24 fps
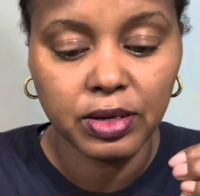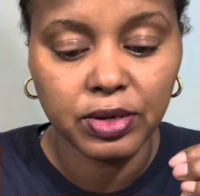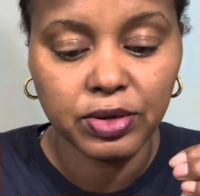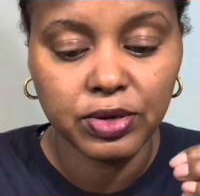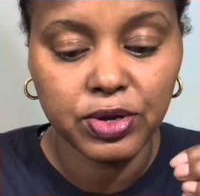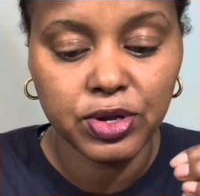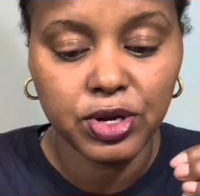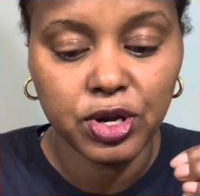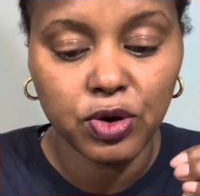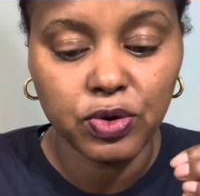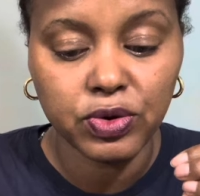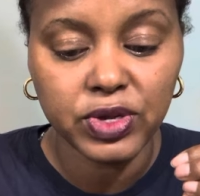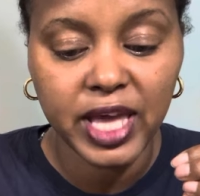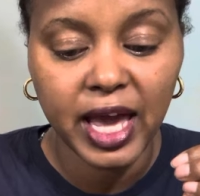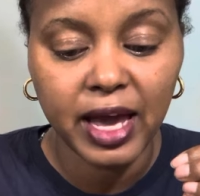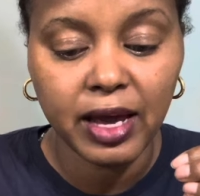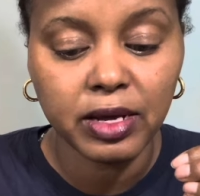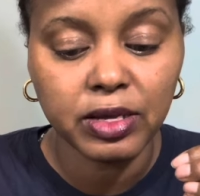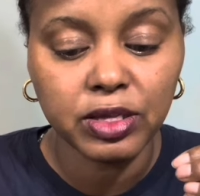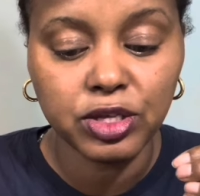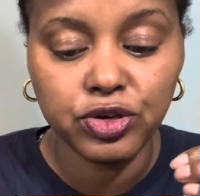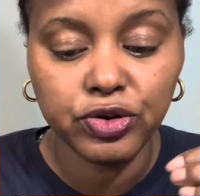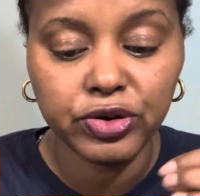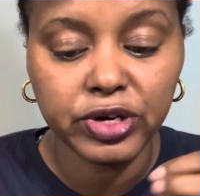You know, yeah,
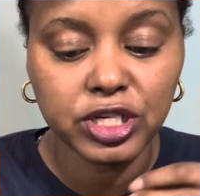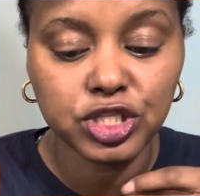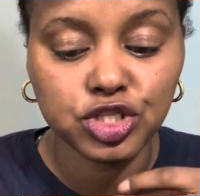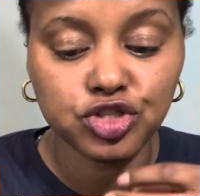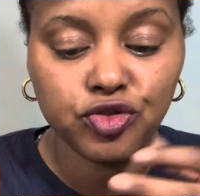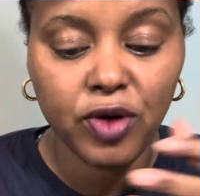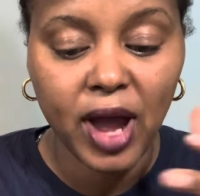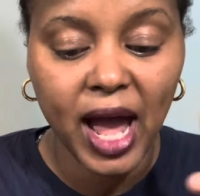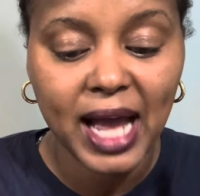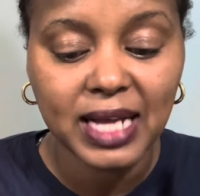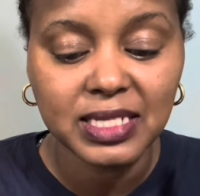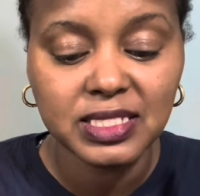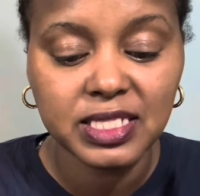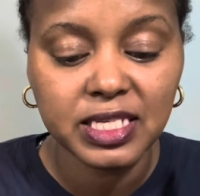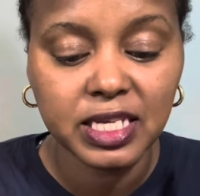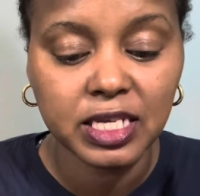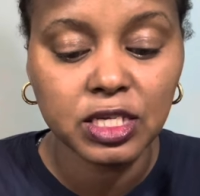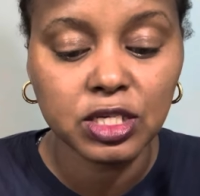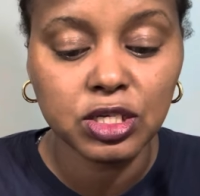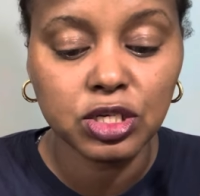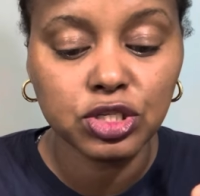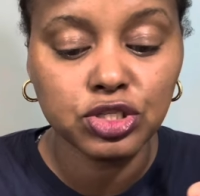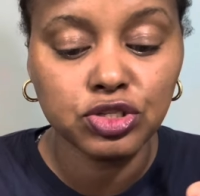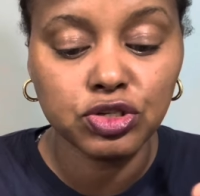you're
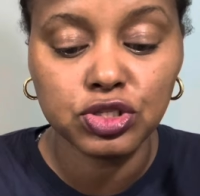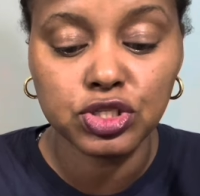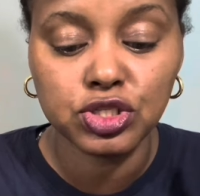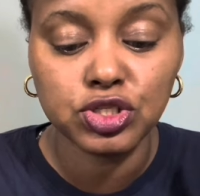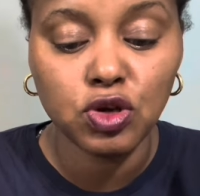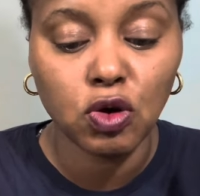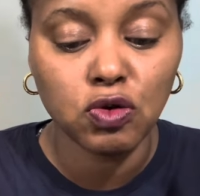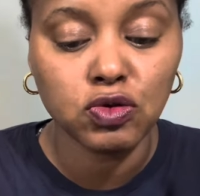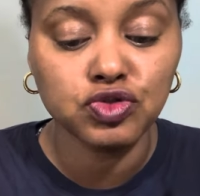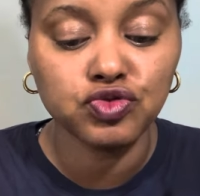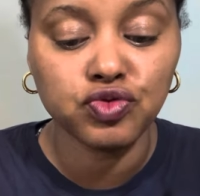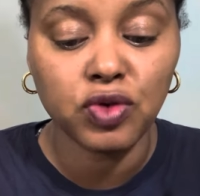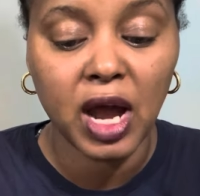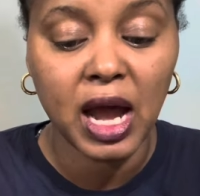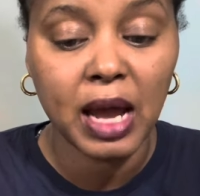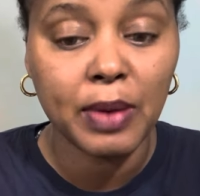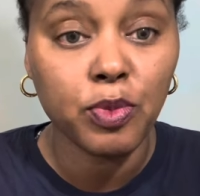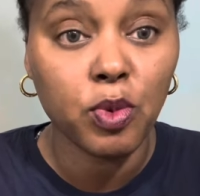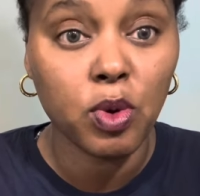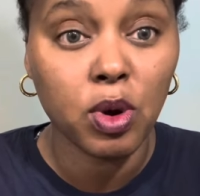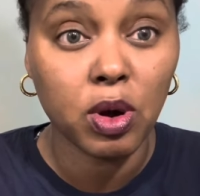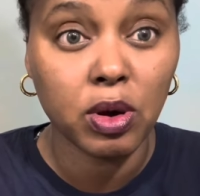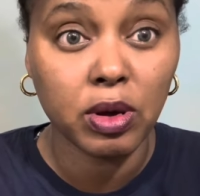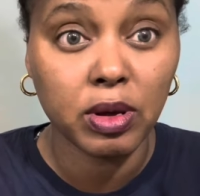attracting your Soul Tribe,
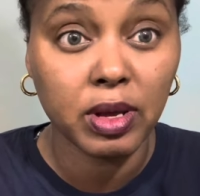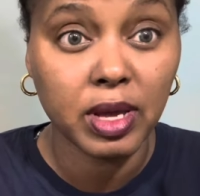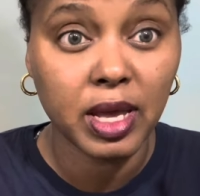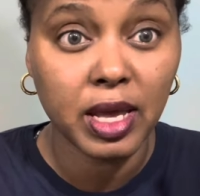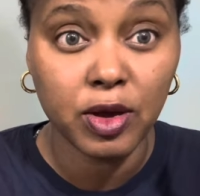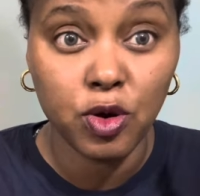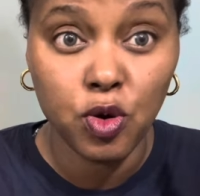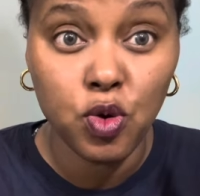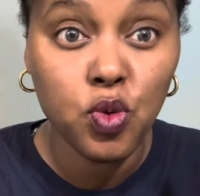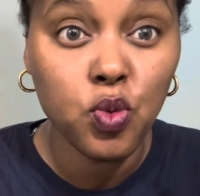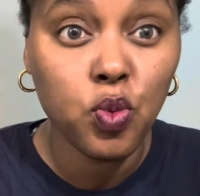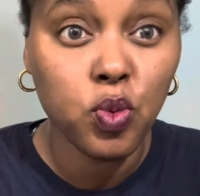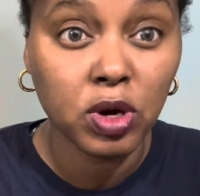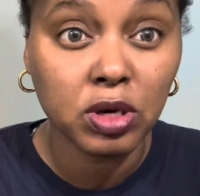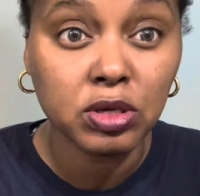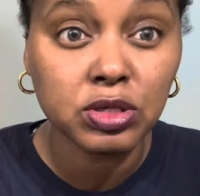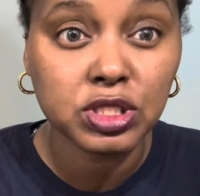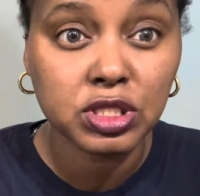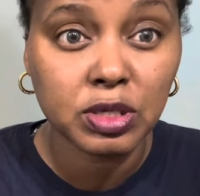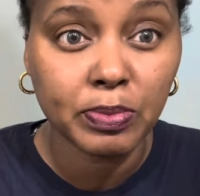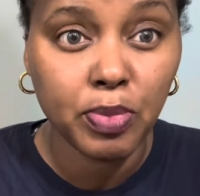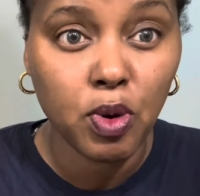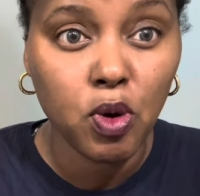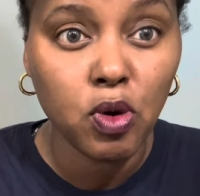who will
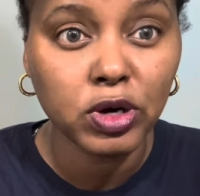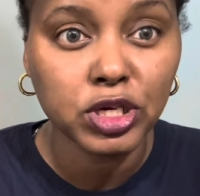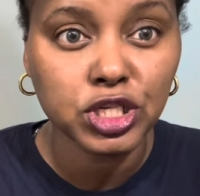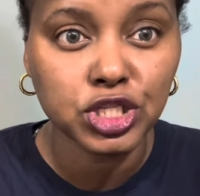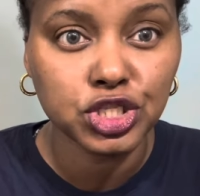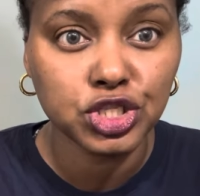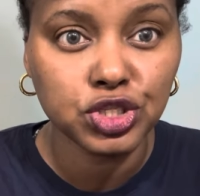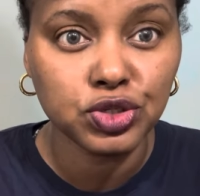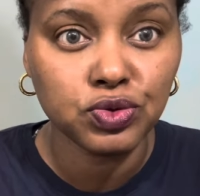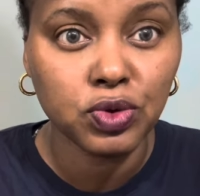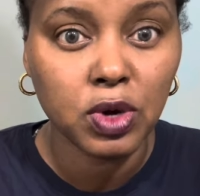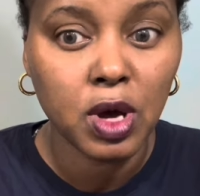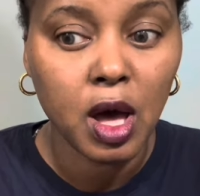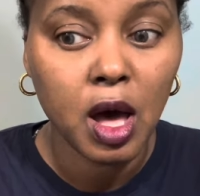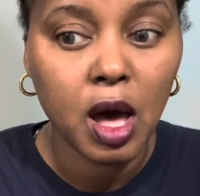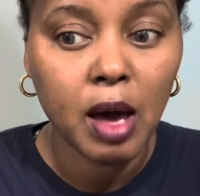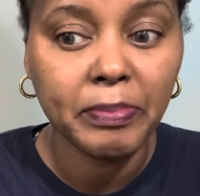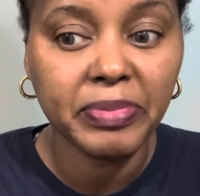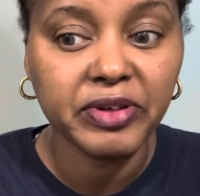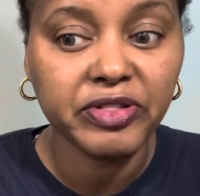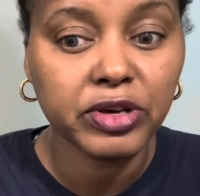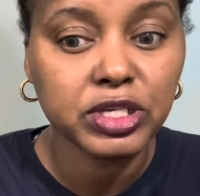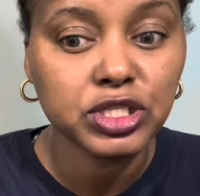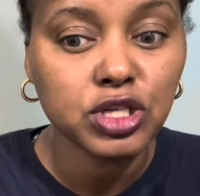support you,
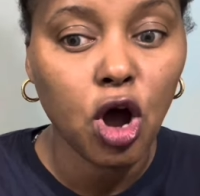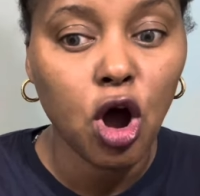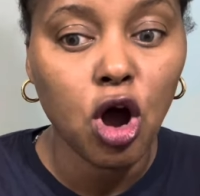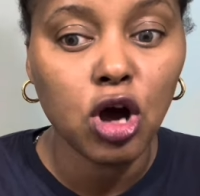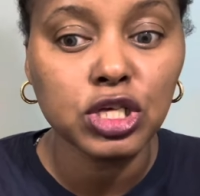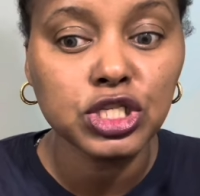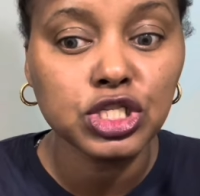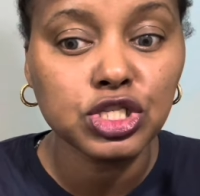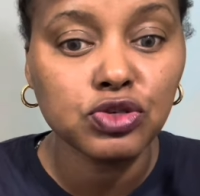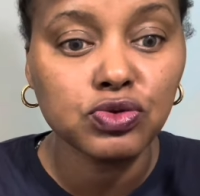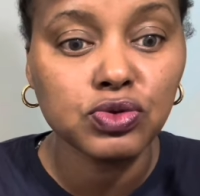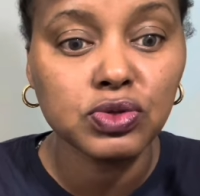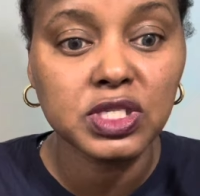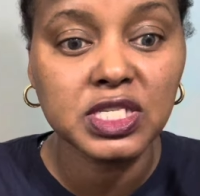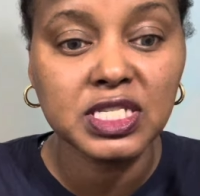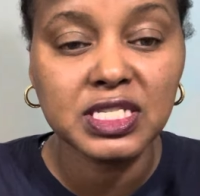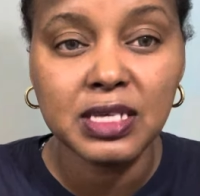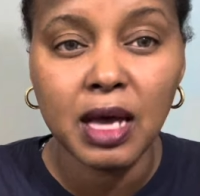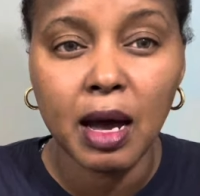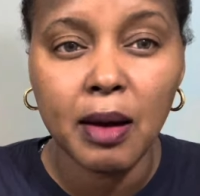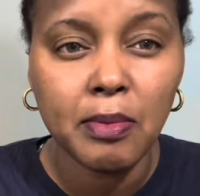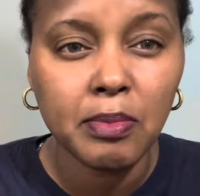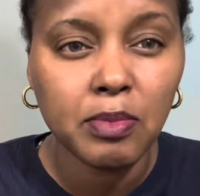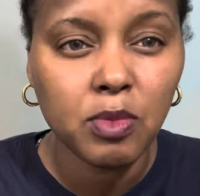but there's also
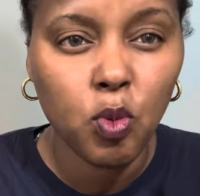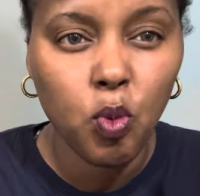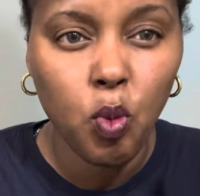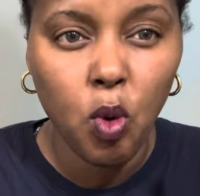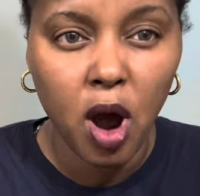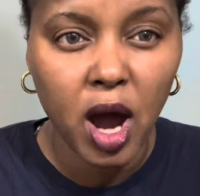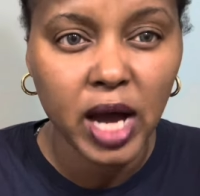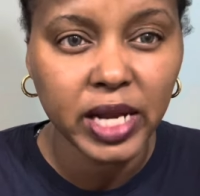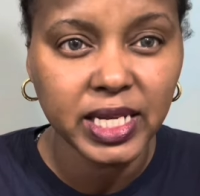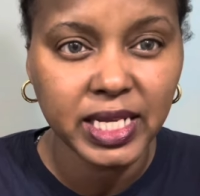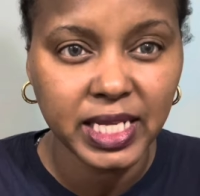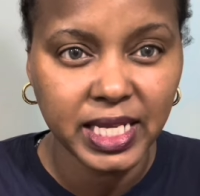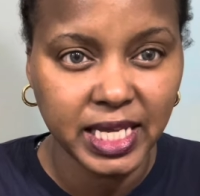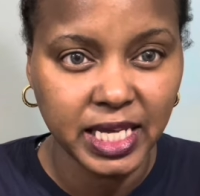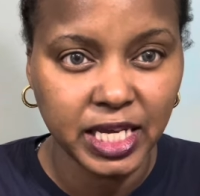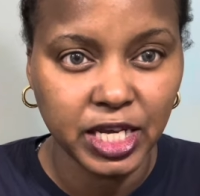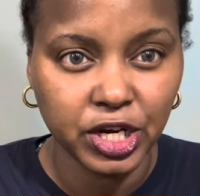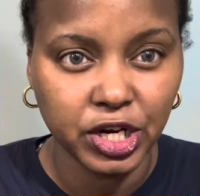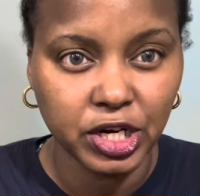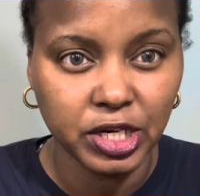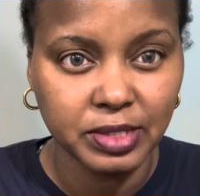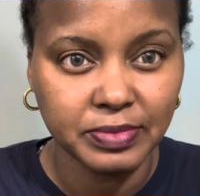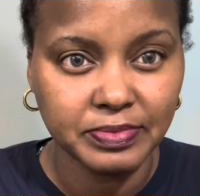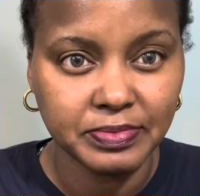someone
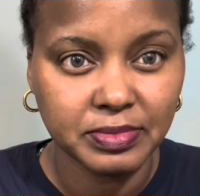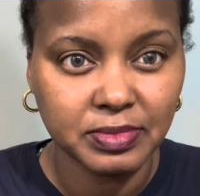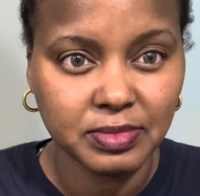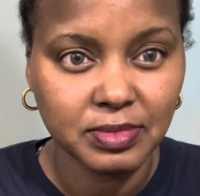here.